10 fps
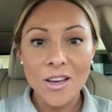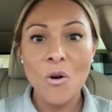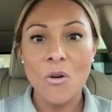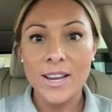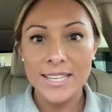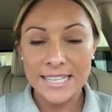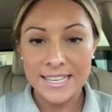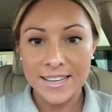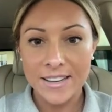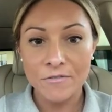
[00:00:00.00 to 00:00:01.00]
the whole
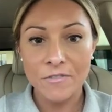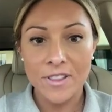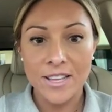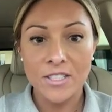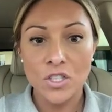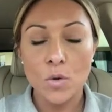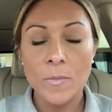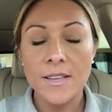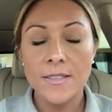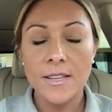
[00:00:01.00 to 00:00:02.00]
idea for this
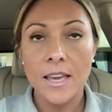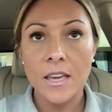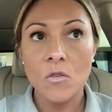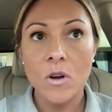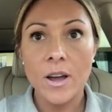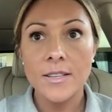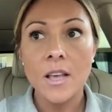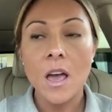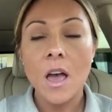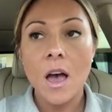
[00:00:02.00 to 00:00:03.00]
Zoom is to get you guys